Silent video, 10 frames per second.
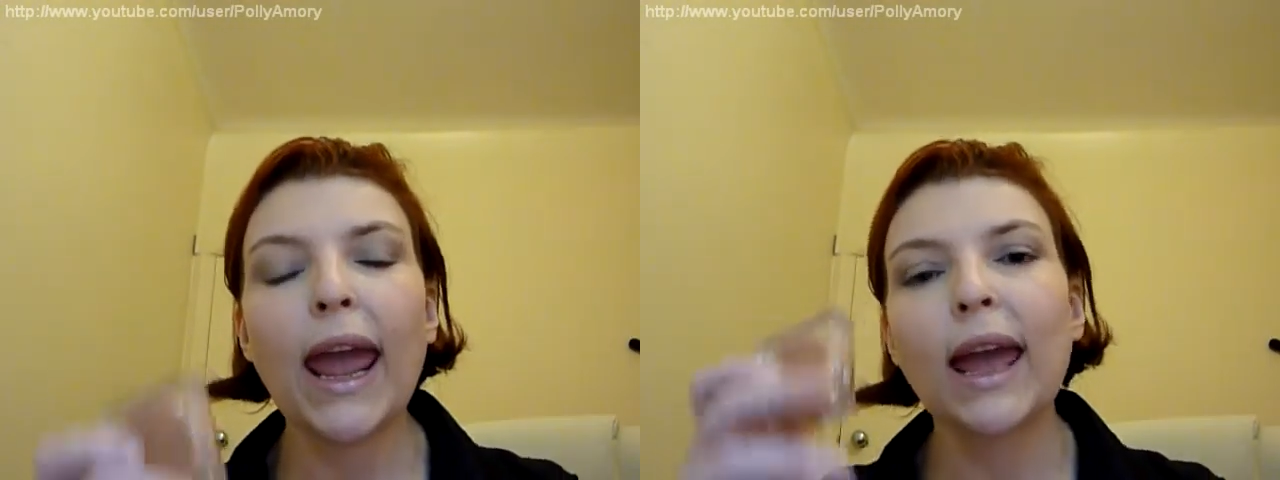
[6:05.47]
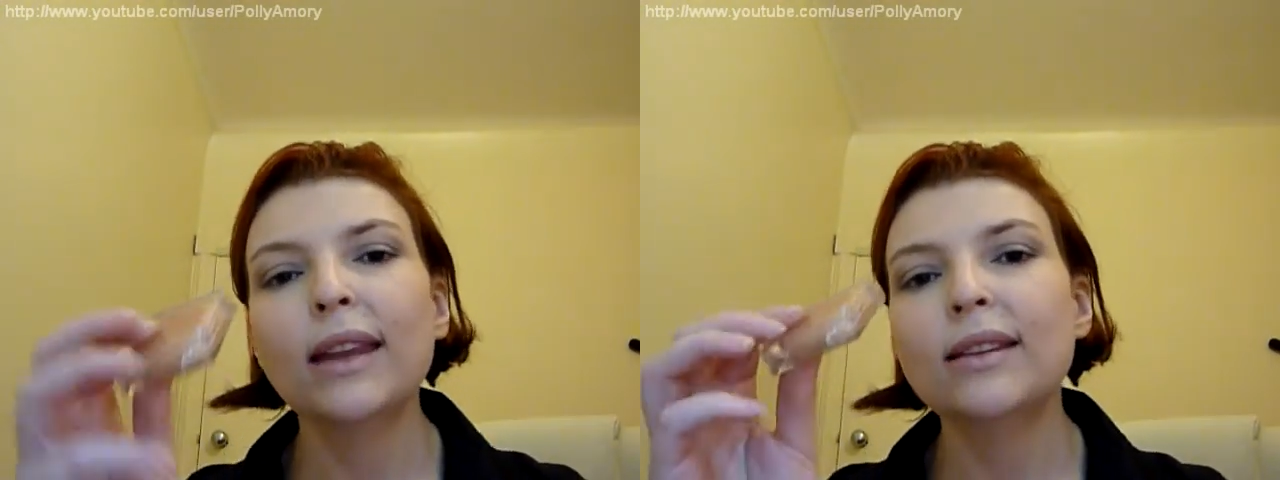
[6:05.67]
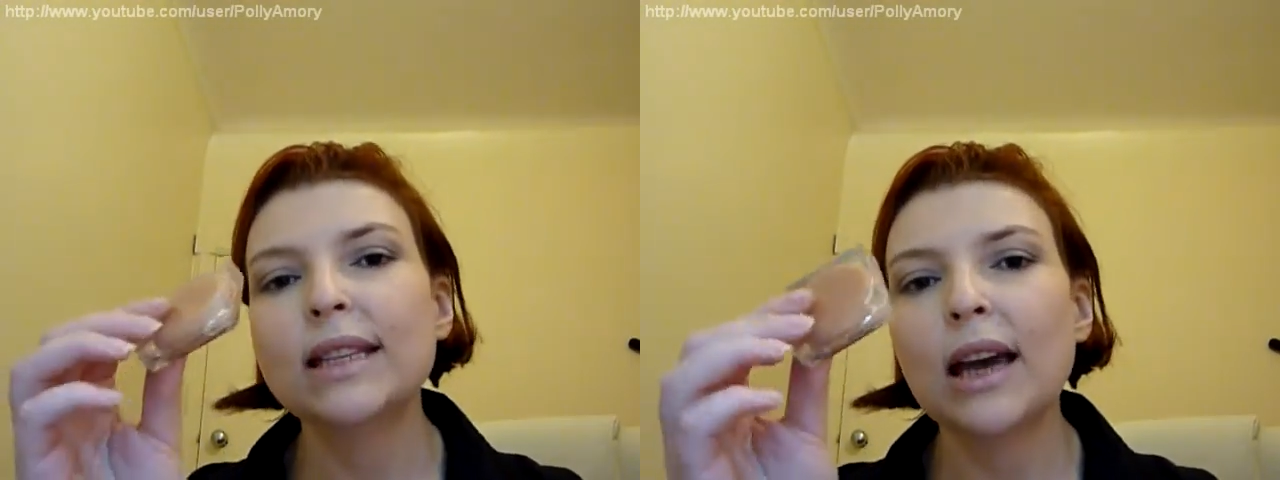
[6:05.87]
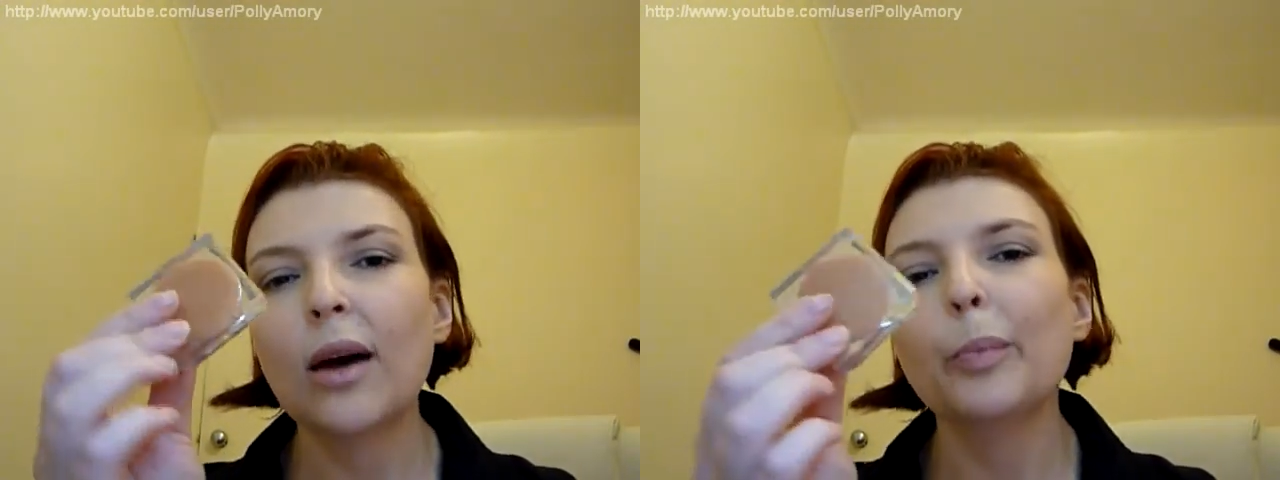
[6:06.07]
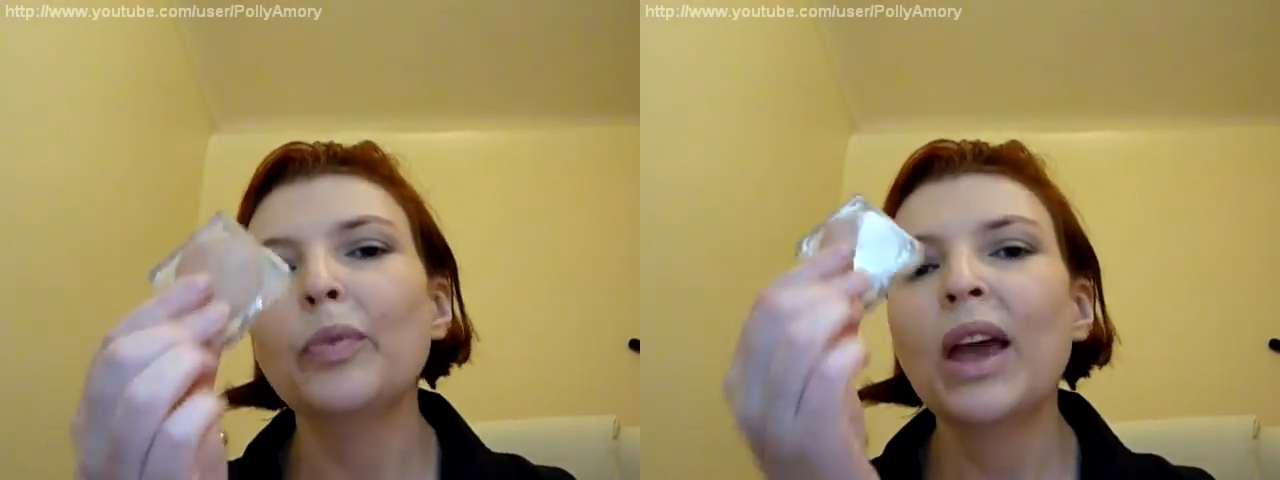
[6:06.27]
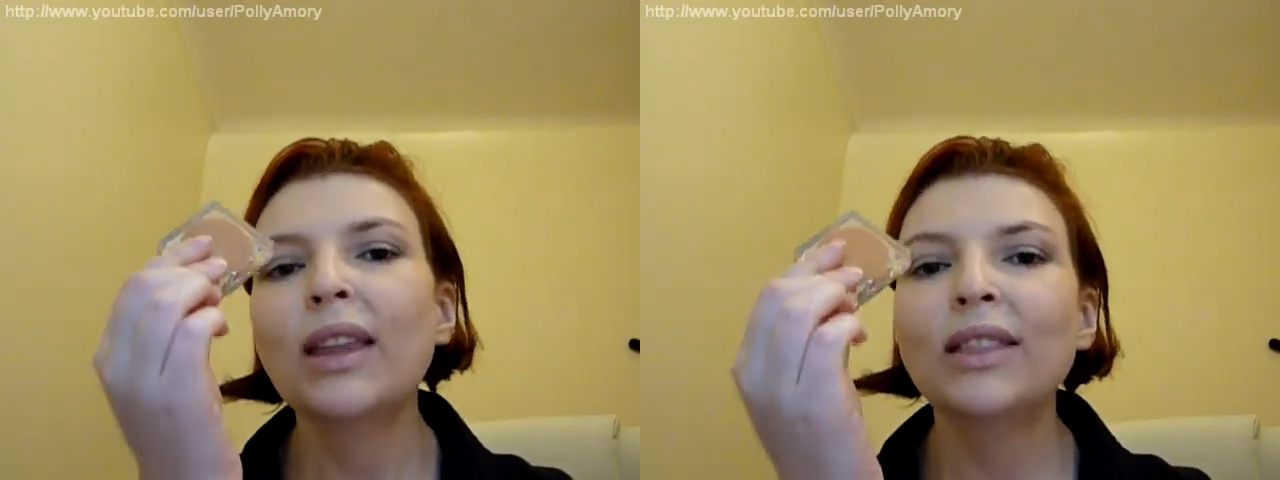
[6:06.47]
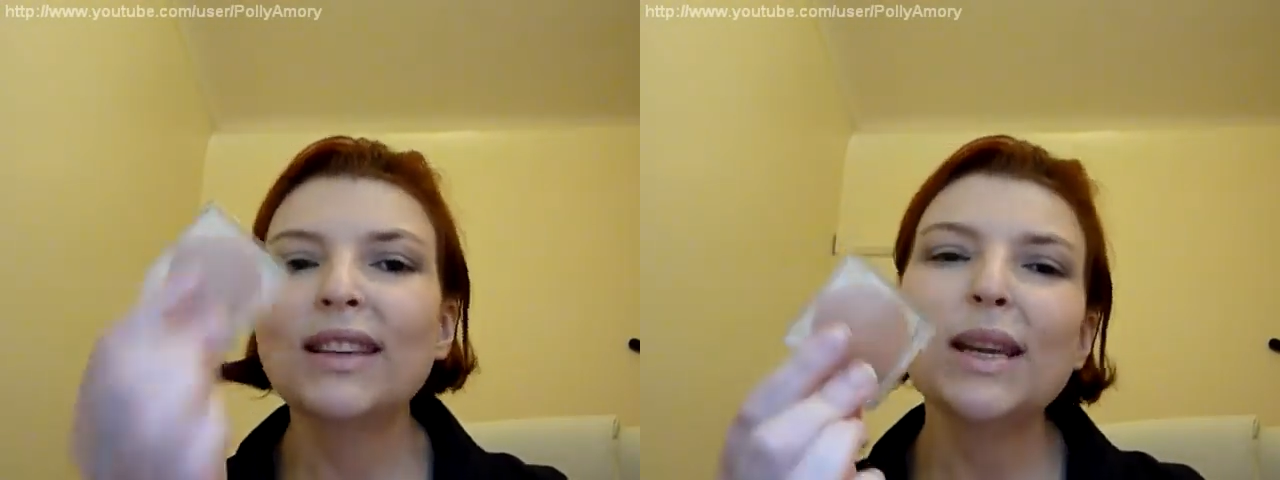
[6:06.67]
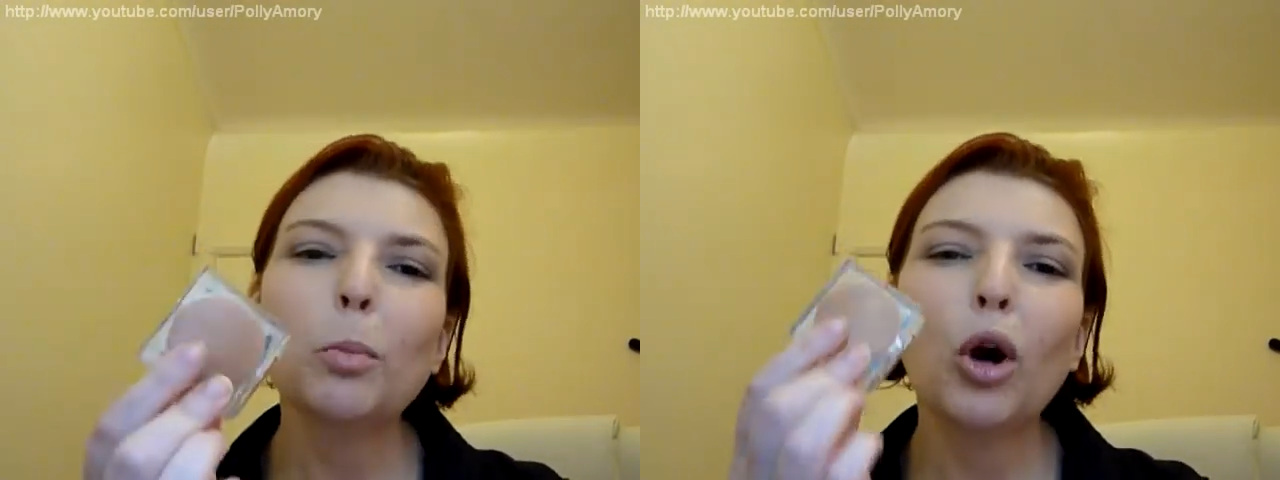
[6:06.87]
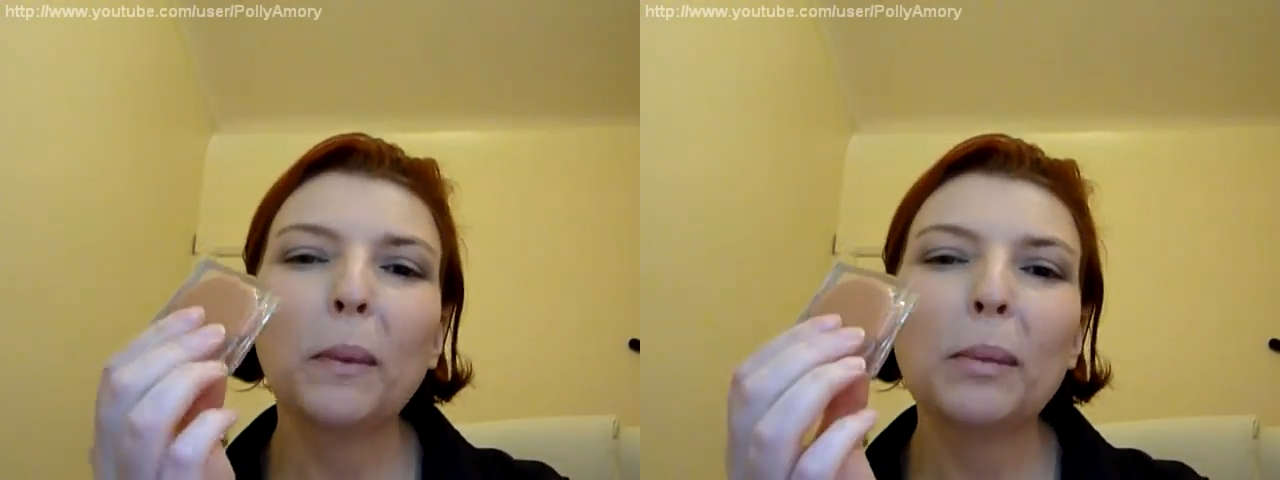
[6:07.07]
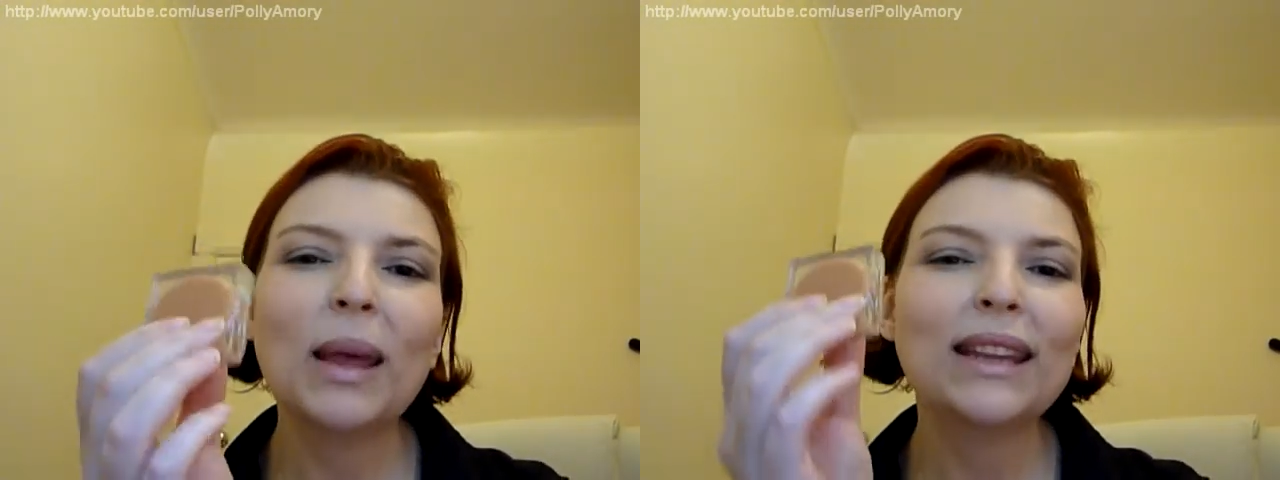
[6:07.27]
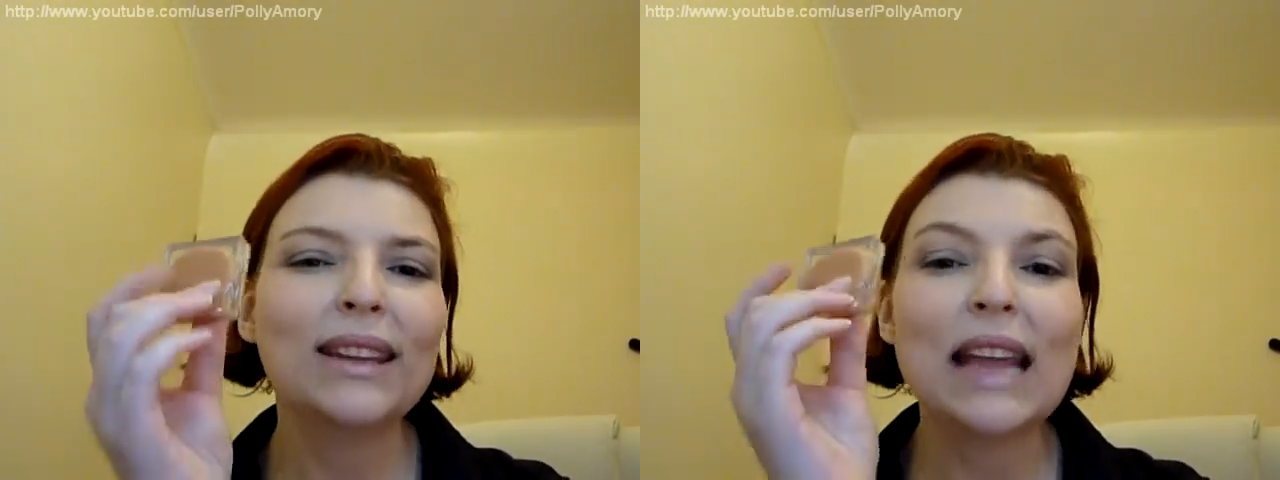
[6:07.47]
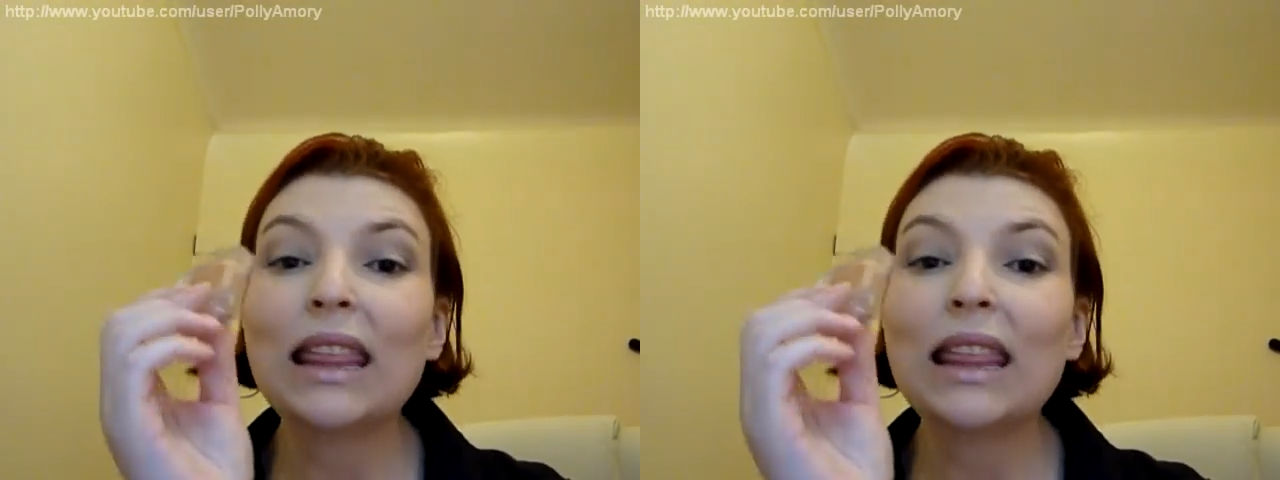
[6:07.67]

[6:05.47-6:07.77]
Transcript: And these are more pigmented.